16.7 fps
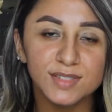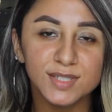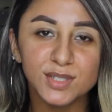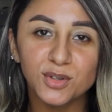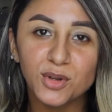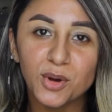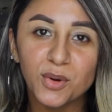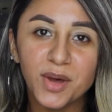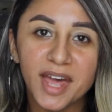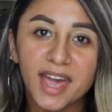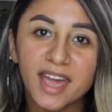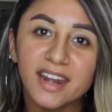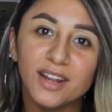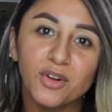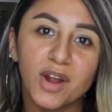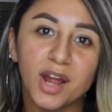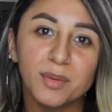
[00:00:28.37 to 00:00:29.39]
So go ahead
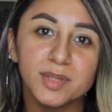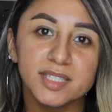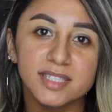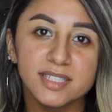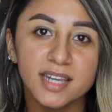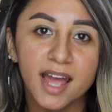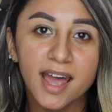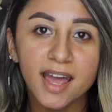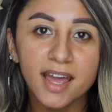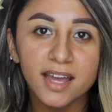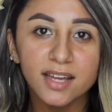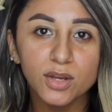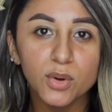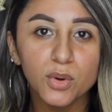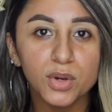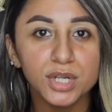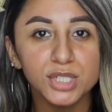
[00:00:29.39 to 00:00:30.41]
and grab a
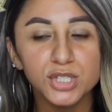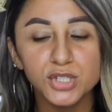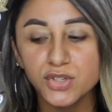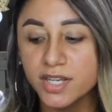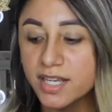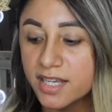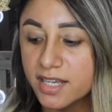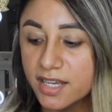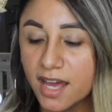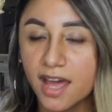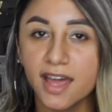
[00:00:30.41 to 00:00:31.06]
snack or a drink.